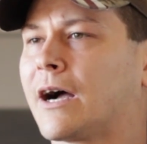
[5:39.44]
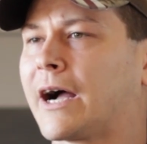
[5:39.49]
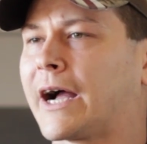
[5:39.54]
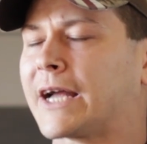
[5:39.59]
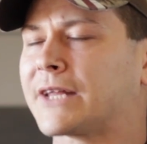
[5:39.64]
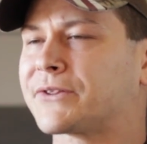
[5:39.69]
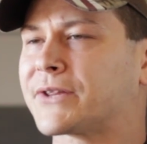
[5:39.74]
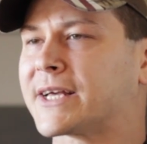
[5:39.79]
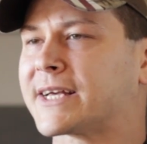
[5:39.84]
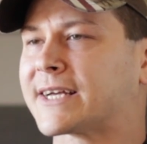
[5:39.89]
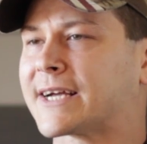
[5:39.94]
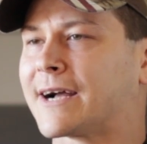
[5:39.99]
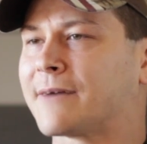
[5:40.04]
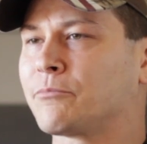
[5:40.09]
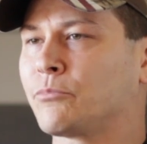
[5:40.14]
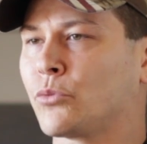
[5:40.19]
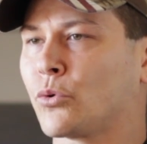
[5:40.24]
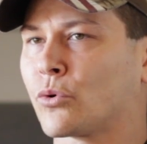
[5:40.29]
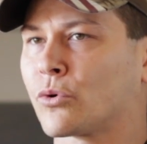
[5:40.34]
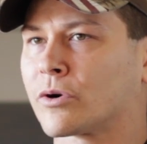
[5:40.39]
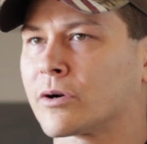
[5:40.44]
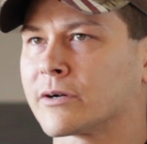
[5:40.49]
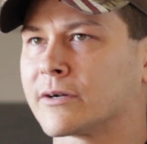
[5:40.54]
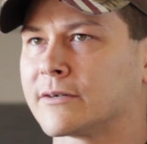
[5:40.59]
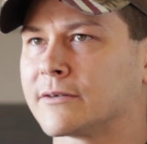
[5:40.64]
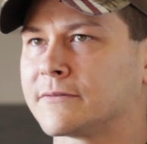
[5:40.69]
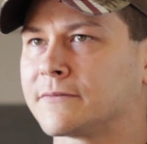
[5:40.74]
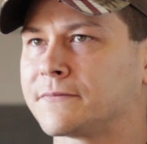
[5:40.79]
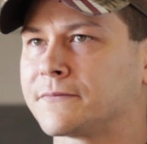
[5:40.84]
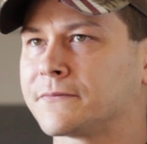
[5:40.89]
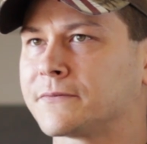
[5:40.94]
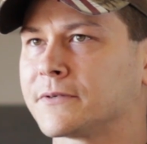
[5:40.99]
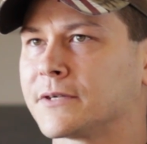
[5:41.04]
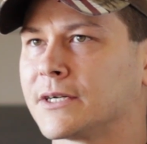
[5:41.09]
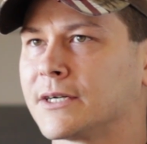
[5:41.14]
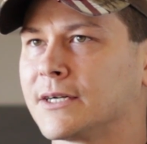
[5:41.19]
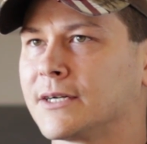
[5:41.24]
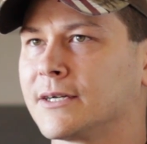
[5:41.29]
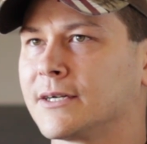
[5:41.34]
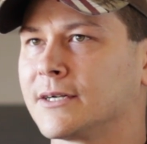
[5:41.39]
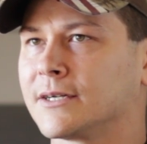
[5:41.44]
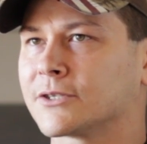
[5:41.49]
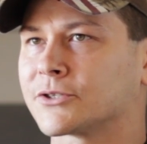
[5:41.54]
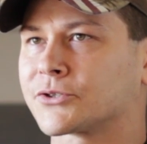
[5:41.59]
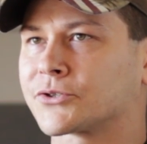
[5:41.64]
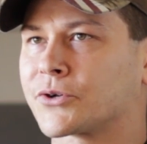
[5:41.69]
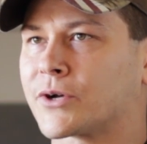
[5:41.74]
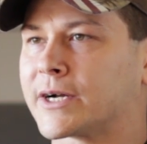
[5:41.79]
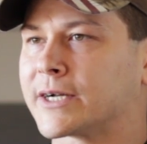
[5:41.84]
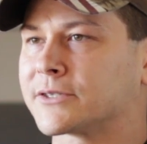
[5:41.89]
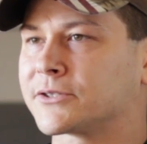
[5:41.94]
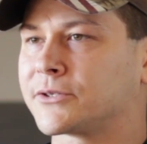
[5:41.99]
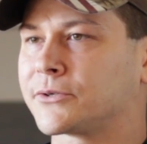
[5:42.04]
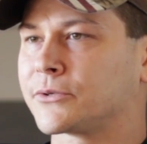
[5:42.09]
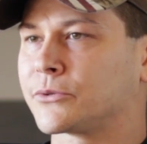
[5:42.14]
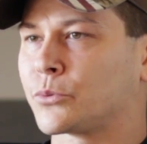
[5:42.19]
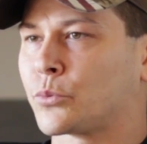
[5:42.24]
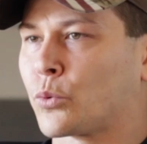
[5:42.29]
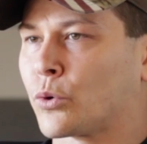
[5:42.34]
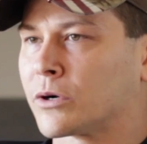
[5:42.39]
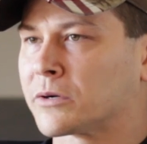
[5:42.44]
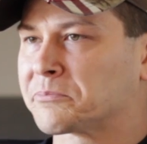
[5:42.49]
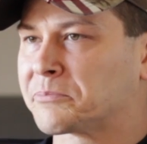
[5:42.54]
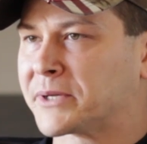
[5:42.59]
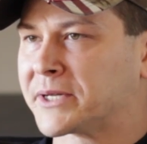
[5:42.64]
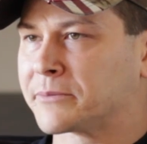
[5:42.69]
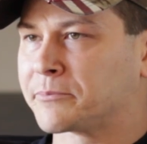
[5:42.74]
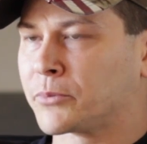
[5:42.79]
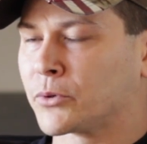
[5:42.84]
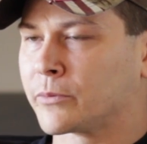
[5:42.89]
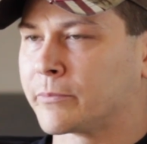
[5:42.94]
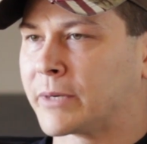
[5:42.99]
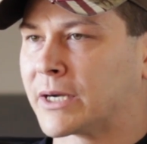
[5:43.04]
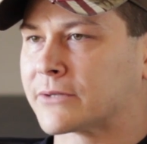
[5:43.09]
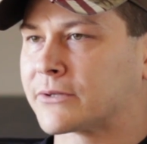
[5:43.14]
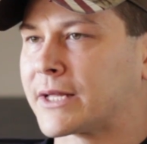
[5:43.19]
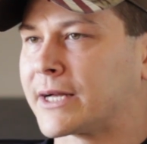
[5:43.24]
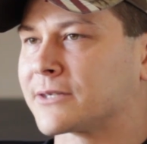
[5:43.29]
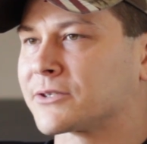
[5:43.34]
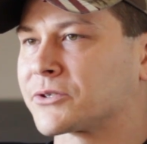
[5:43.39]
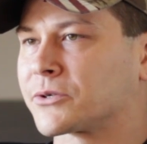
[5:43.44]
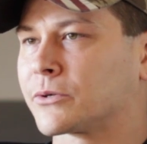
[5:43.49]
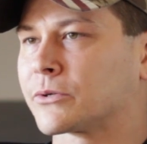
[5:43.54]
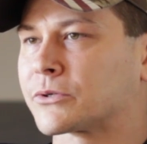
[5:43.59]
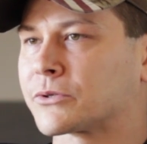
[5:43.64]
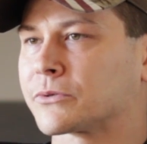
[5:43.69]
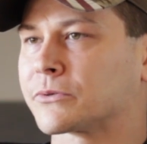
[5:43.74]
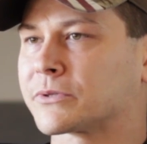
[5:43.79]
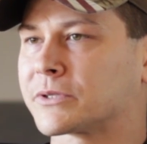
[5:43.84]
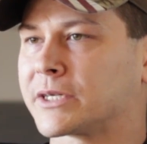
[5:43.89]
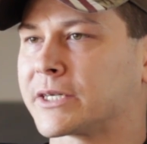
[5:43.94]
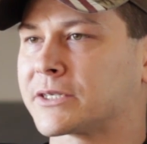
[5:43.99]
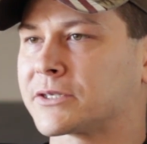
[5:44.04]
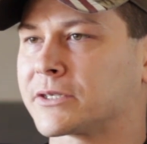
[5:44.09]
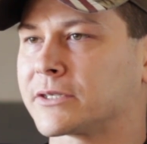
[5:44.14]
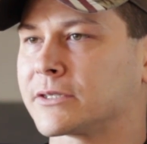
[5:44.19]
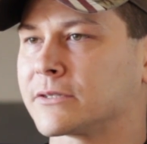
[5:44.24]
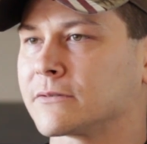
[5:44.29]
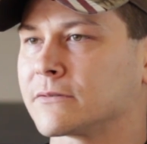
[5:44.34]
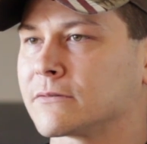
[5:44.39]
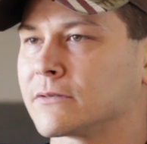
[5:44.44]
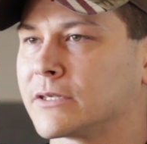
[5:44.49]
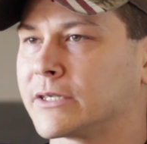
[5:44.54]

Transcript: I think I'm more of trying to warn people about that social addiction.